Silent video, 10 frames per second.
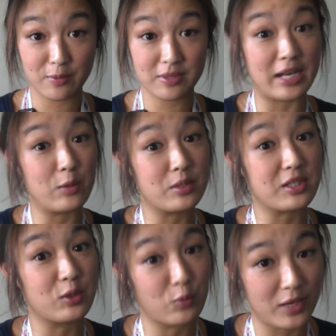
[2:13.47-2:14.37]
that it was a
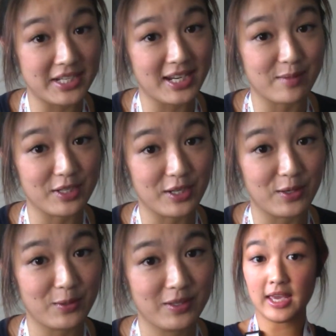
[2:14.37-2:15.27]
great time to go.
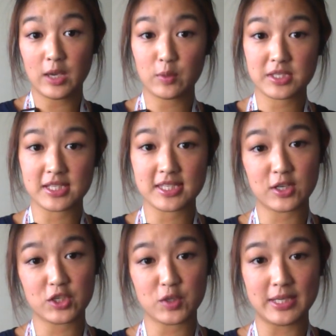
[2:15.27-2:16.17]
It was considered
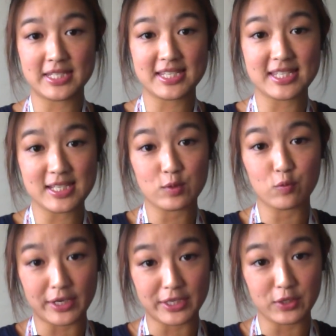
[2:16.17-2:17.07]
to be Disney's
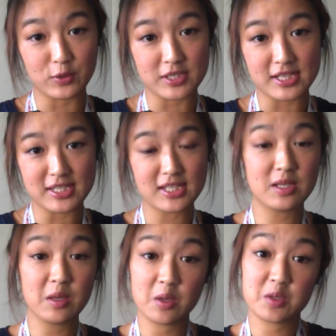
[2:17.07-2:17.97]
regular season,
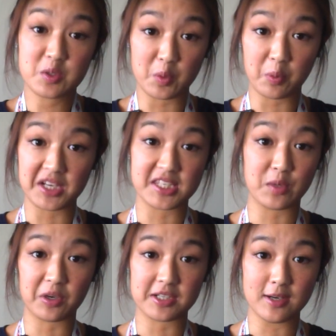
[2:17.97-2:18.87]
so the pricing
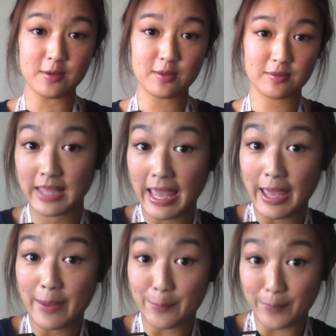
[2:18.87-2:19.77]
worked out.
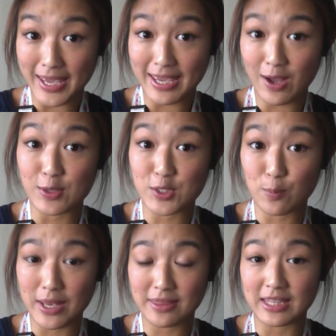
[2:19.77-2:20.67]
May also
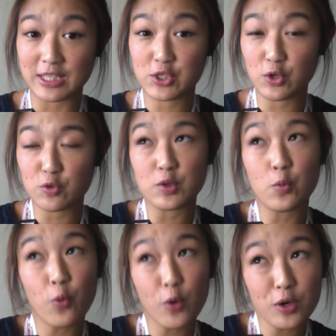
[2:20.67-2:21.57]
meant that the children
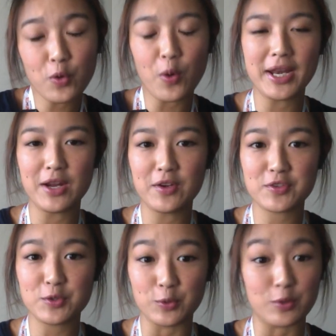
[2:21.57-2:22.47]
weren't quite out of
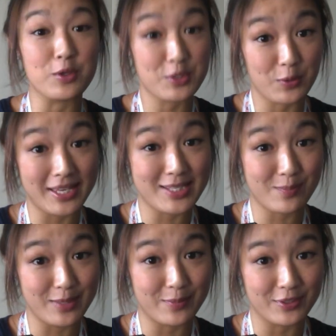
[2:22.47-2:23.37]
school, so less
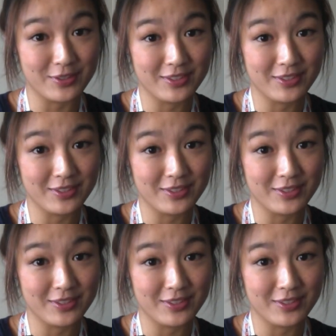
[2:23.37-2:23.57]
people.